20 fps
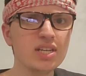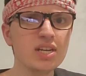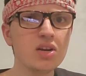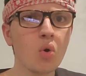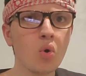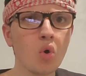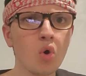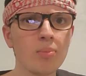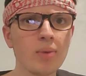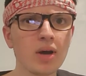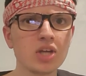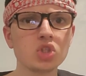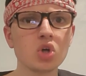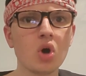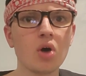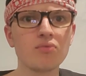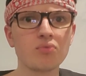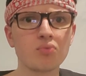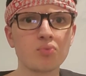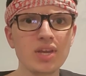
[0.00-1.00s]
did a whole bunch
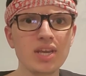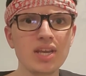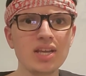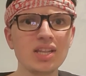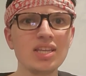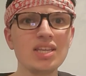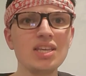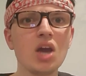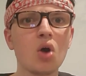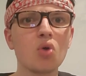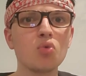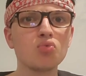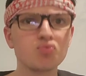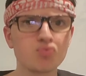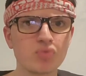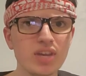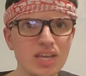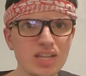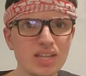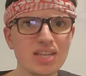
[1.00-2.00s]
of really,
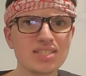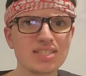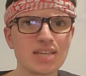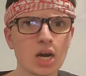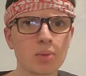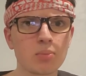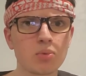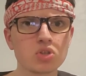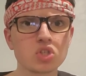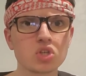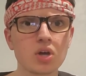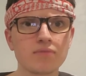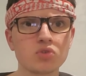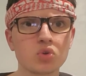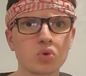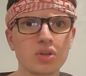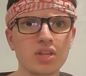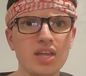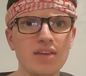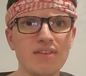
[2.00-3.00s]
really terrible stuff
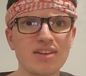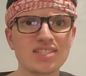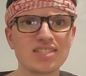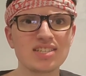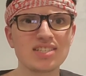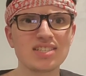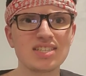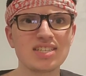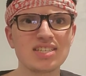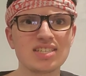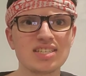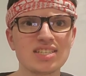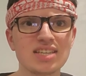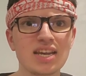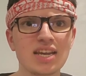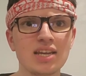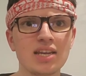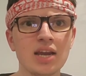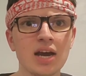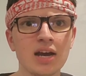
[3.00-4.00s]
during the events of seasons
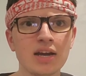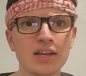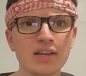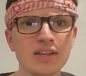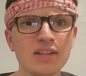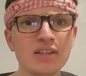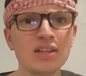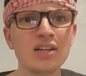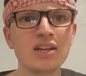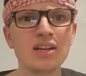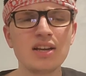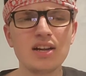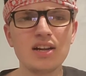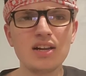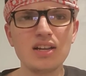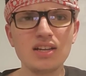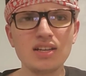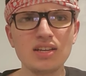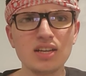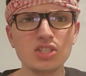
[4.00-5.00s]
8 and 9.
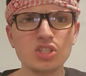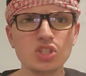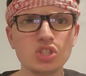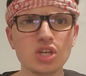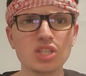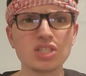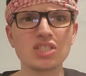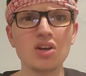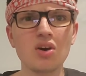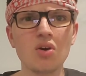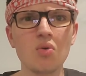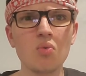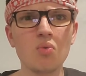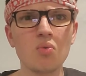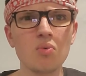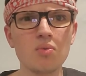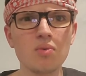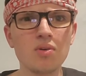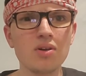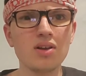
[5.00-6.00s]
And just,
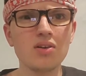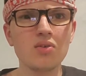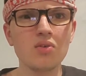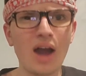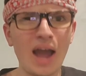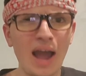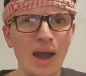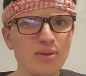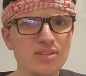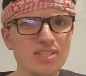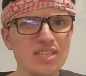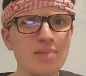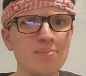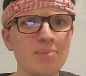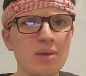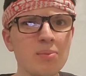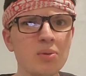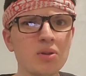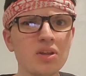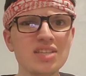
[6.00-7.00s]
how is it that
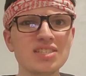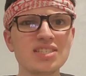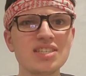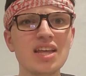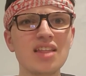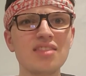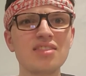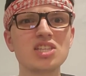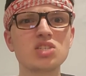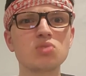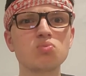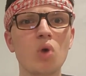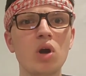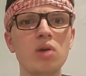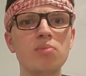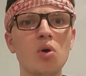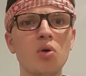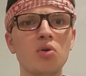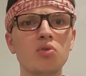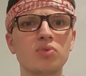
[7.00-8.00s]
people can say that this
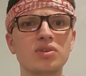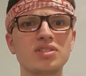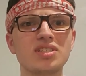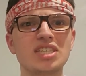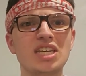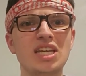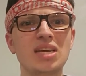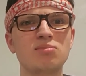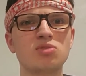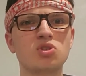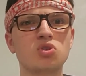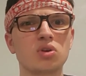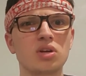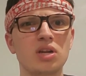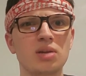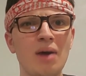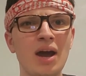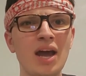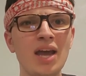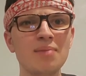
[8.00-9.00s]
one moment redeems her?
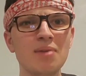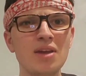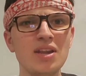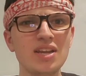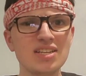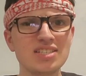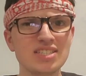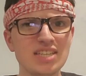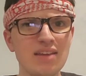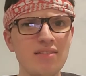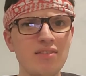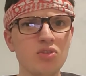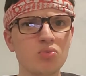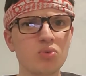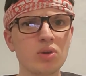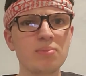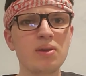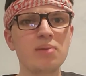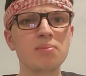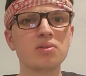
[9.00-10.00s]
In my opinion, saving
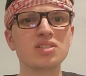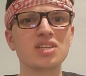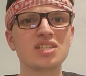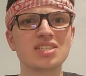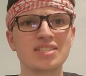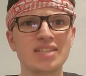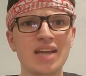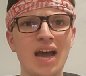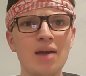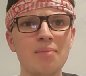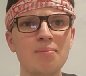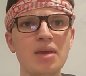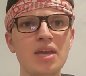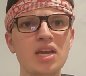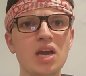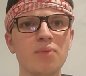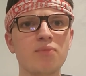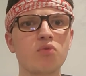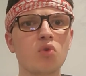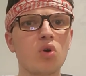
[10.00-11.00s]
3 people does not
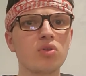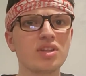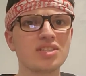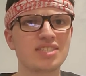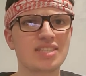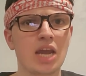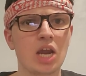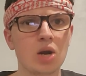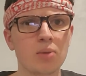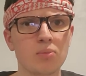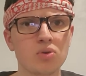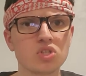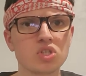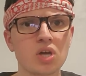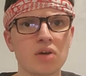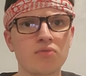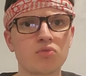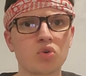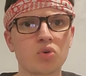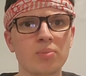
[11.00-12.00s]
make up for all the terrible
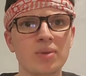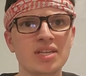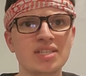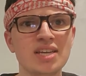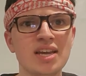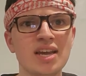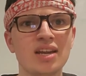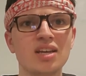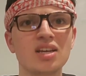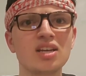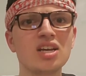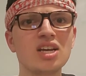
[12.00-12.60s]
stuff Harumi did.